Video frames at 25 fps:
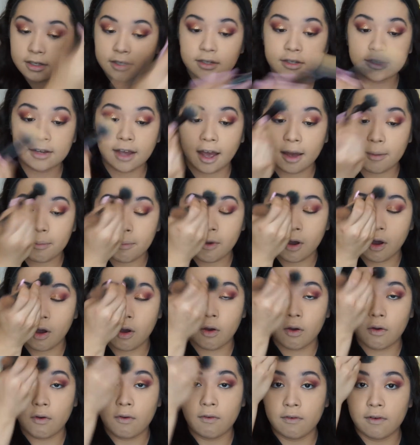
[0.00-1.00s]
tap
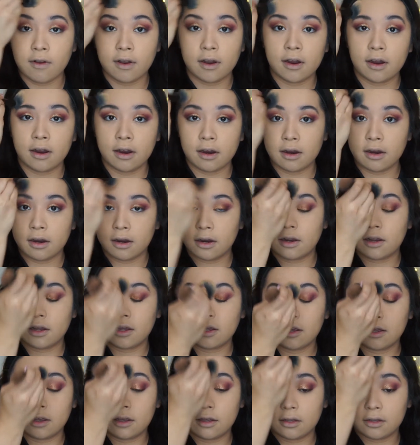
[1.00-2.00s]
over
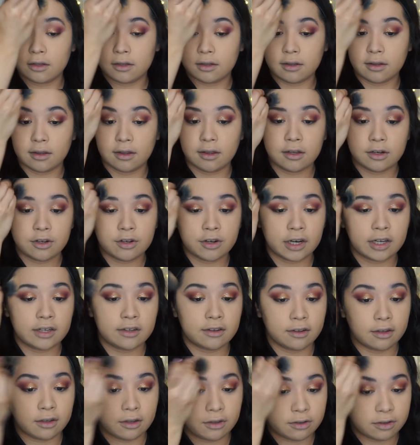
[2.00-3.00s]
the
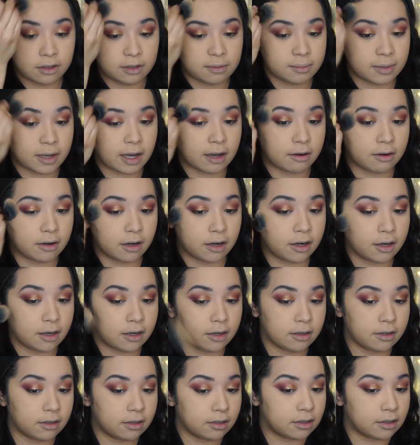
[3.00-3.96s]
translucent powder,